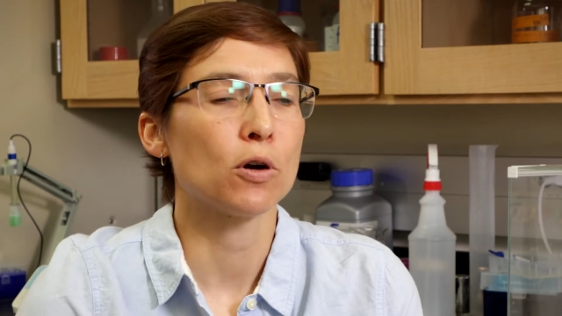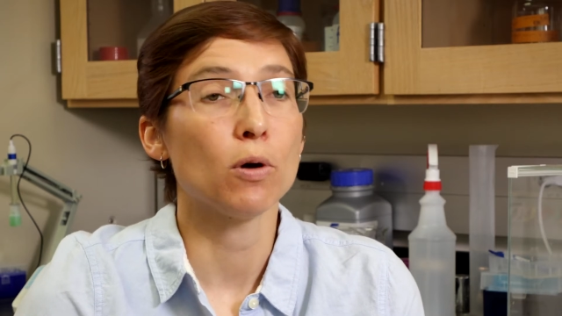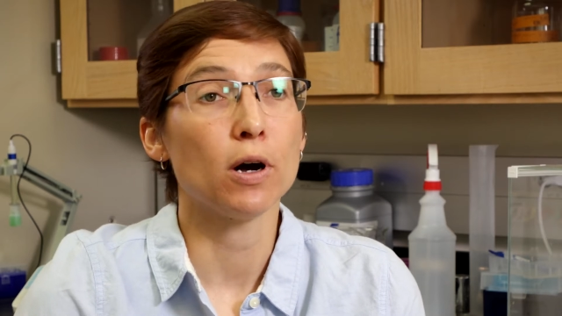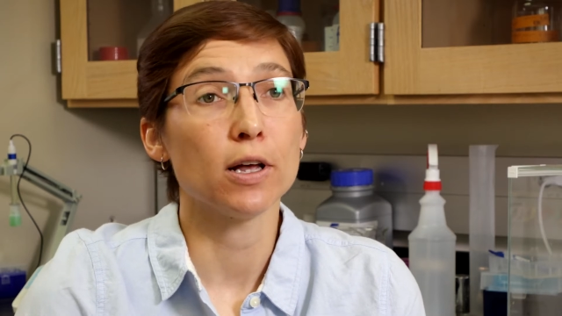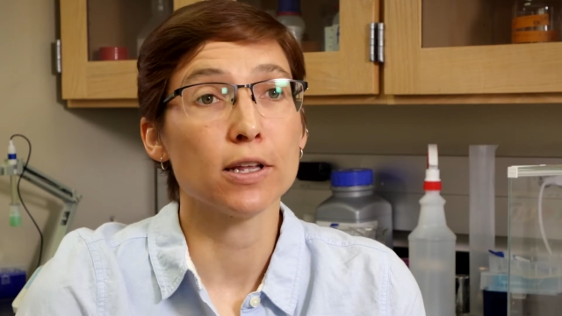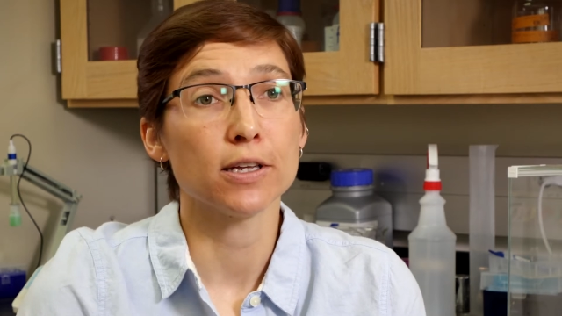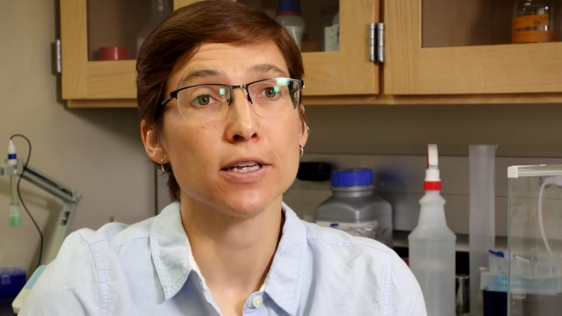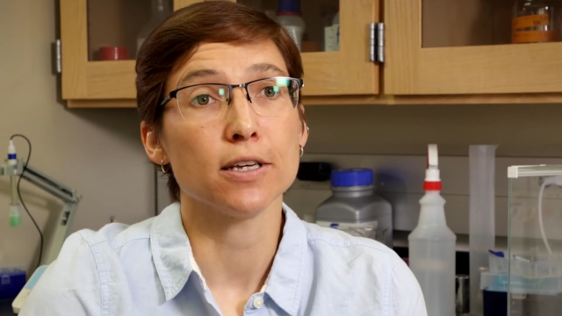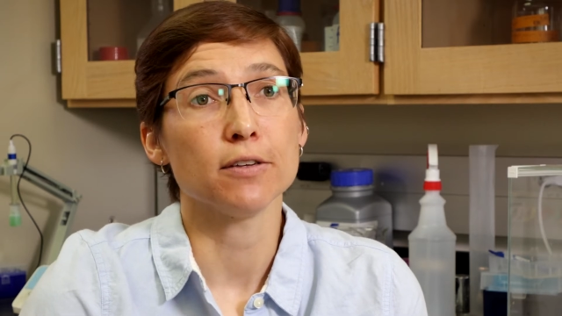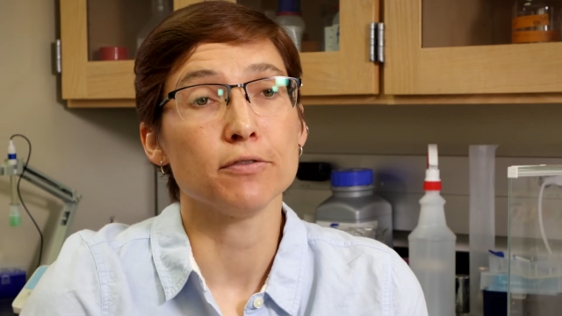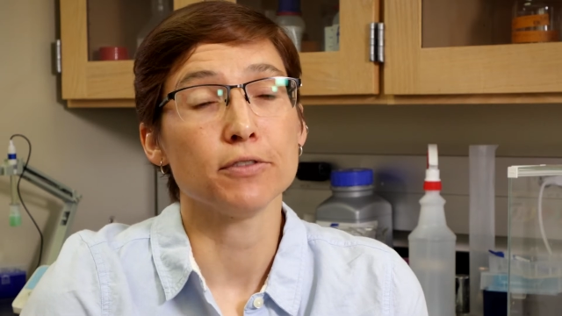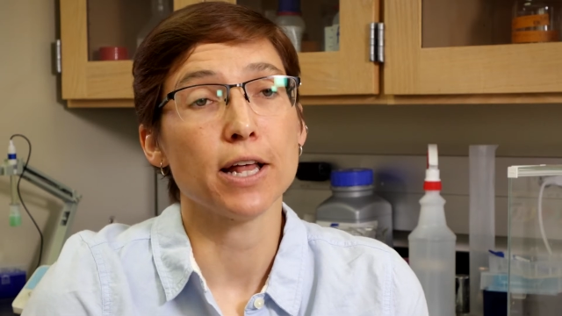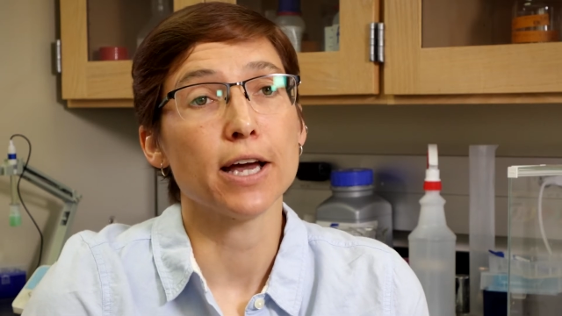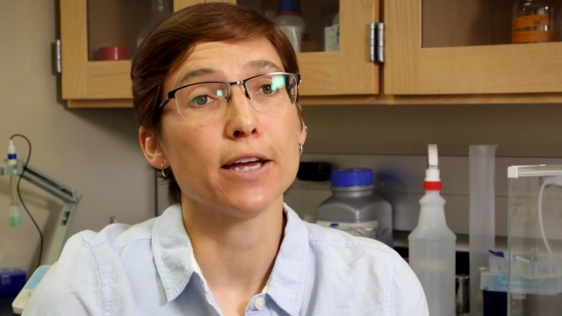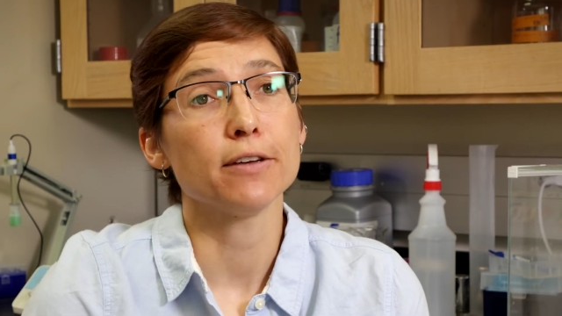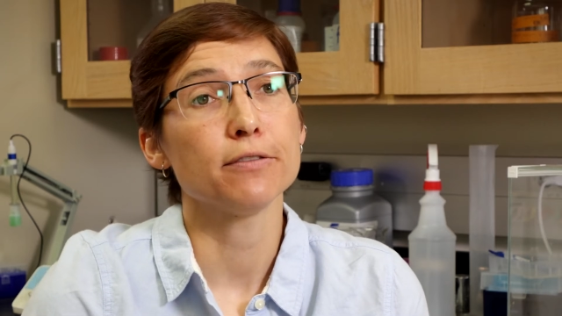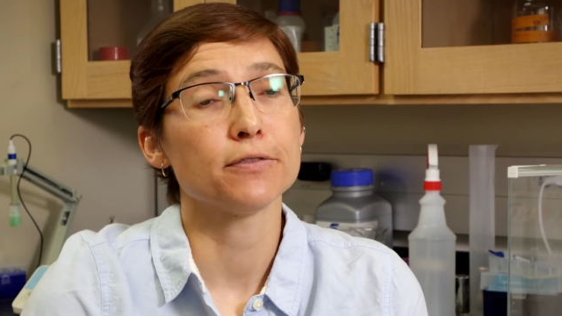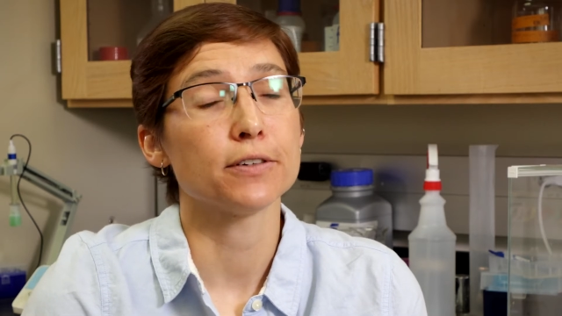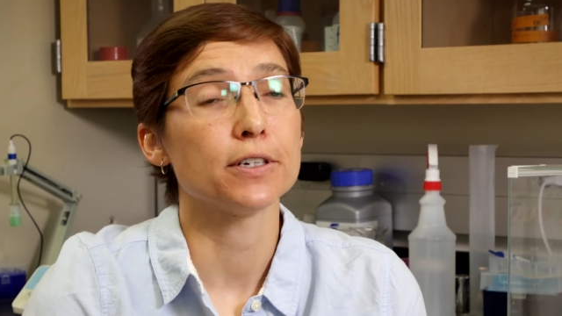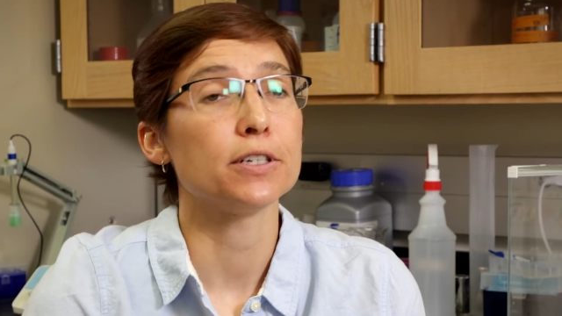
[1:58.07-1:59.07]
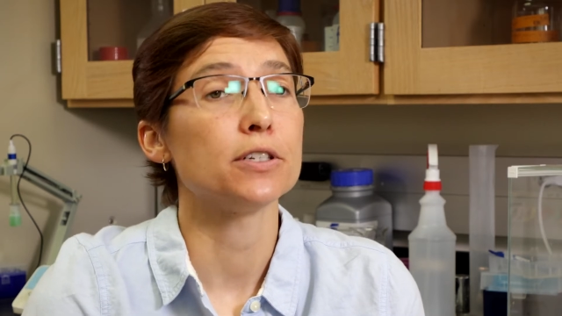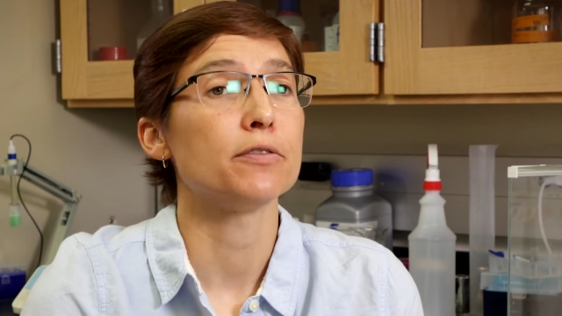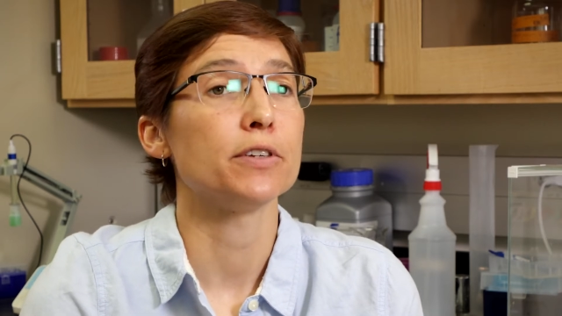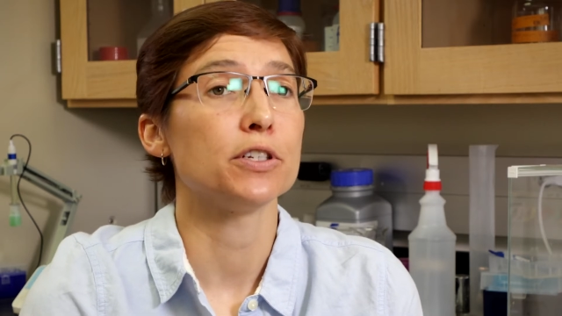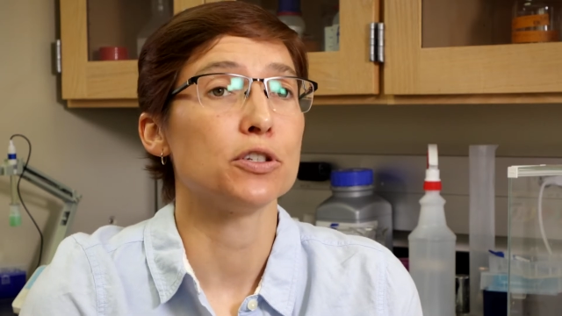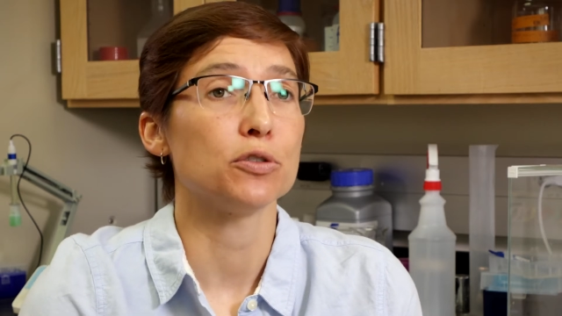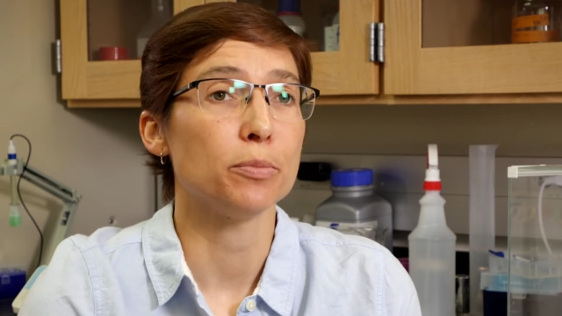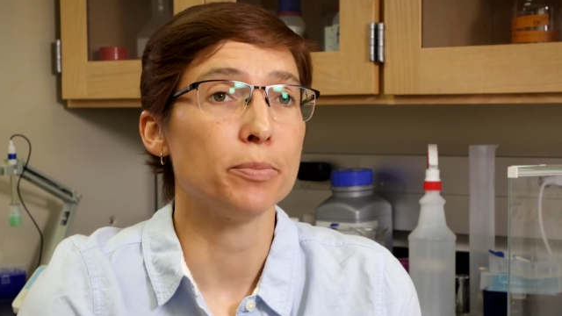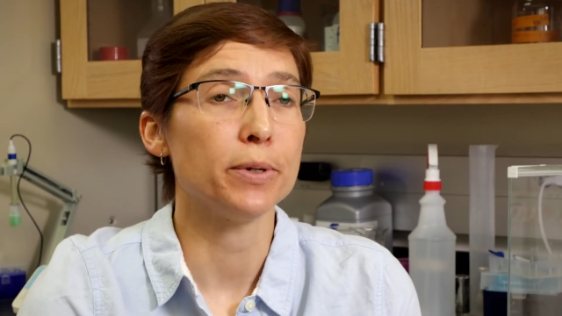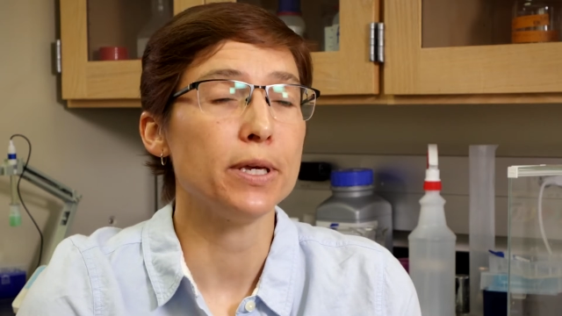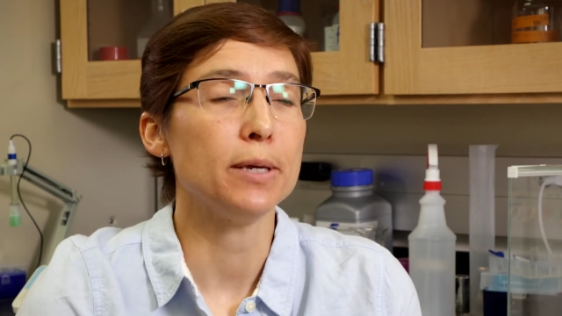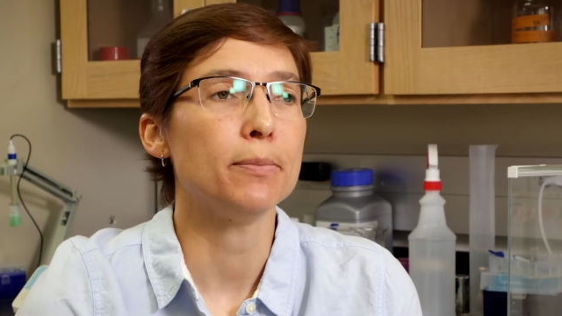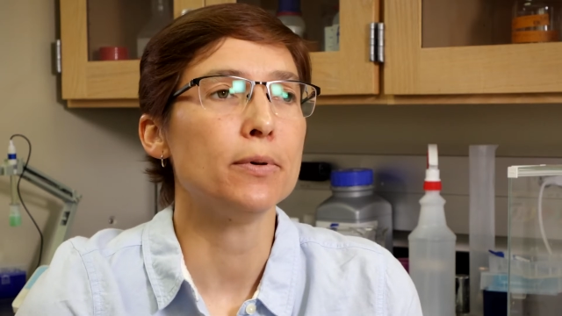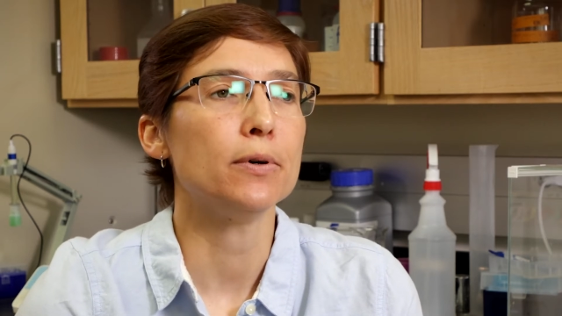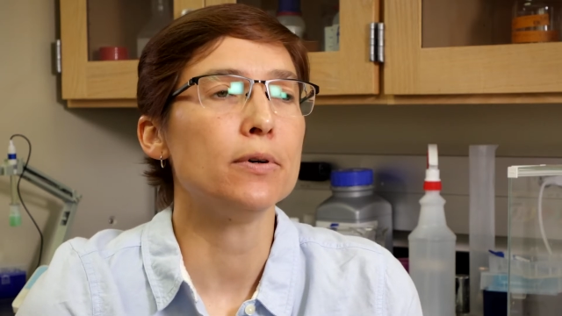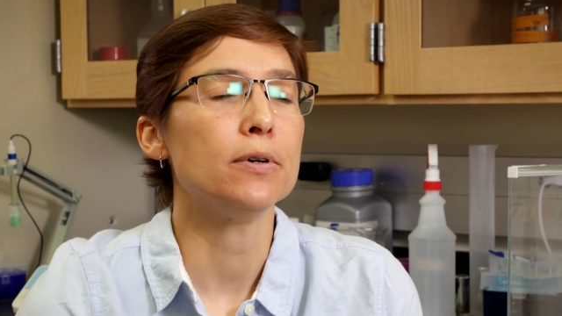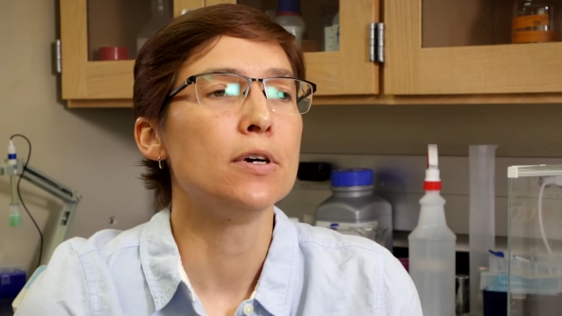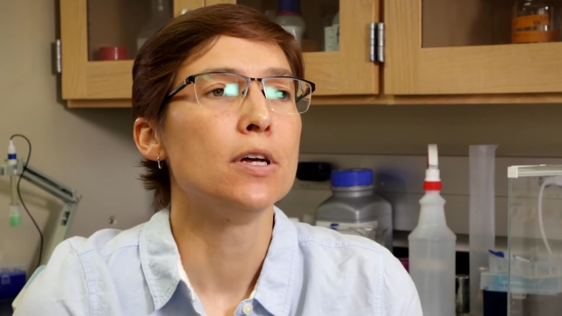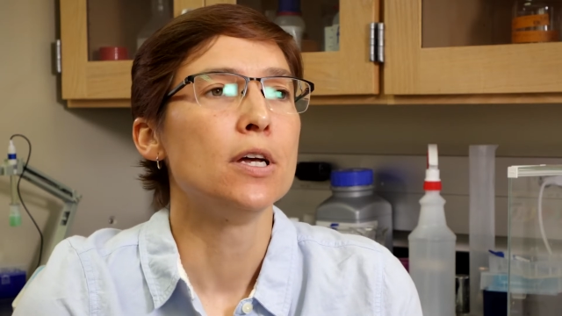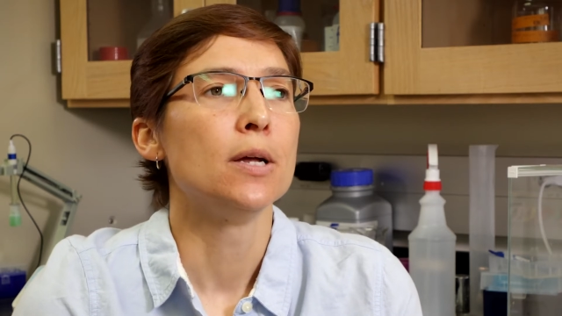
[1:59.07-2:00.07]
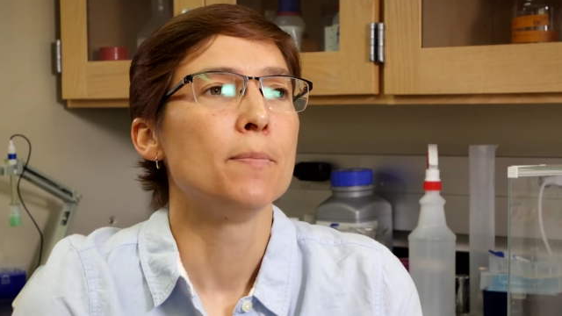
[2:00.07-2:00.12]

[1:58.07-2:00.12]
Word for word: quality of life for individual people,